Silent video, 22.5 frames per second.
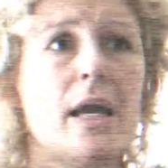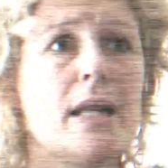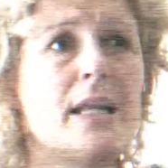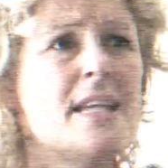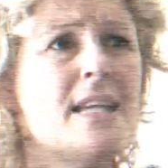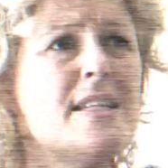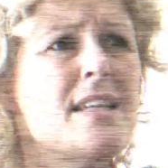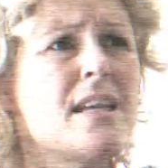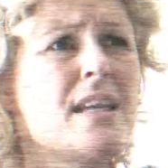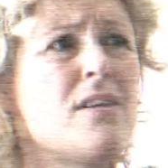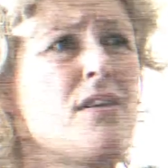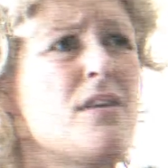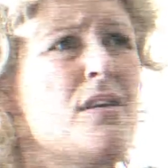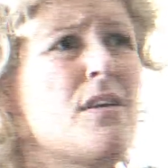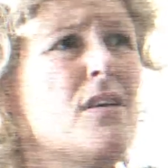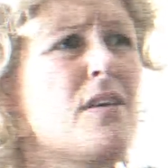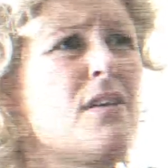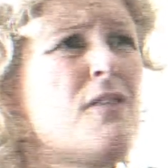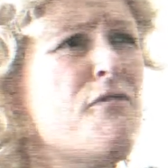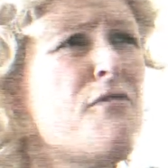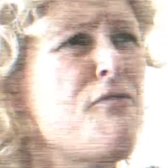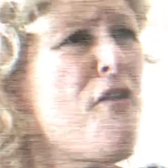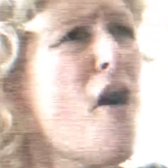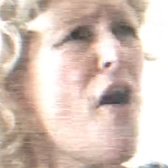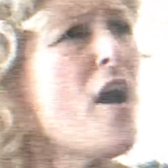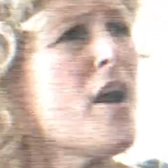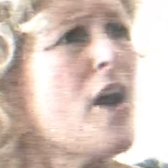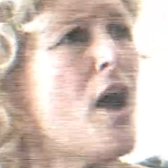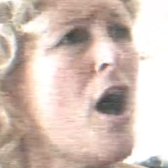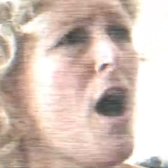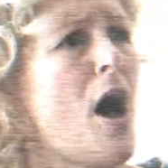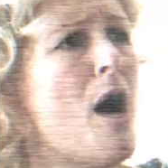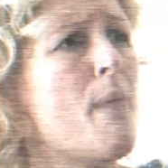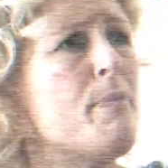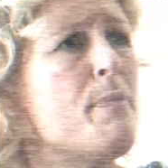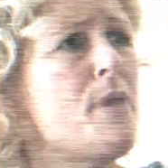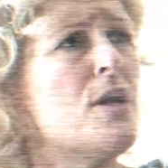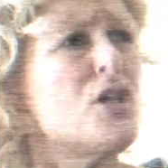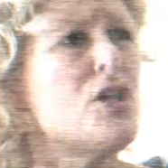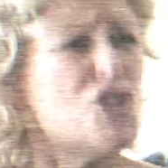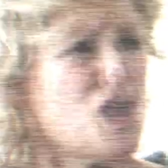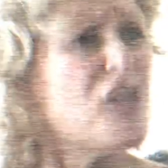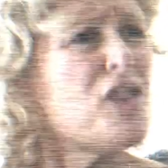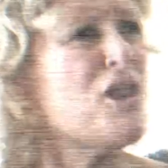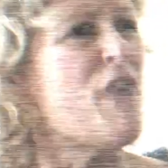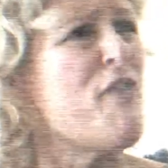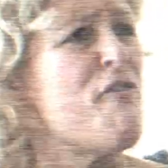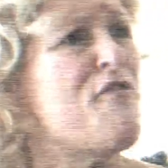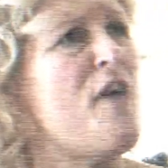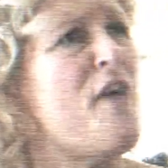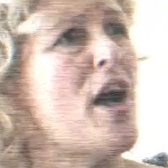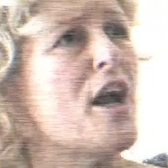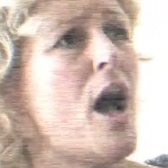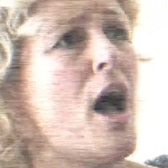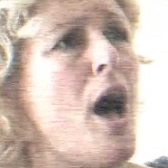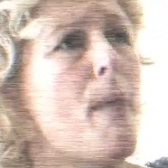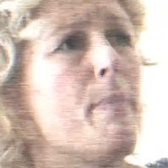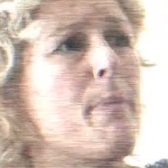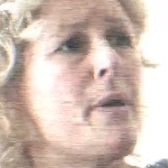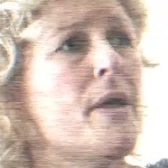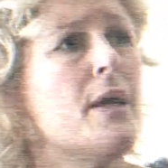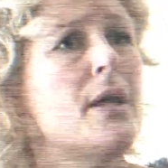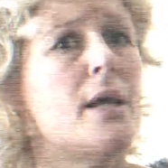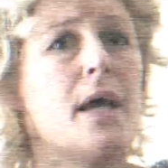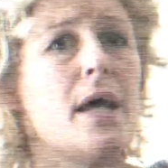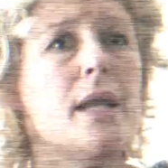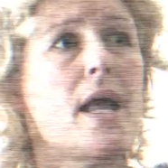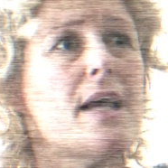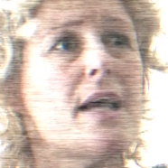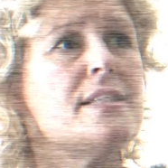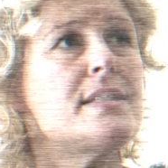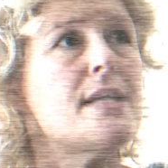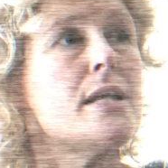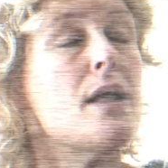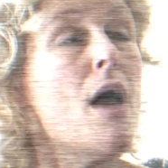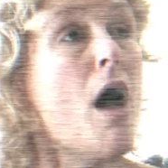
And he said, fuck up? Shut the fuck up. And I said,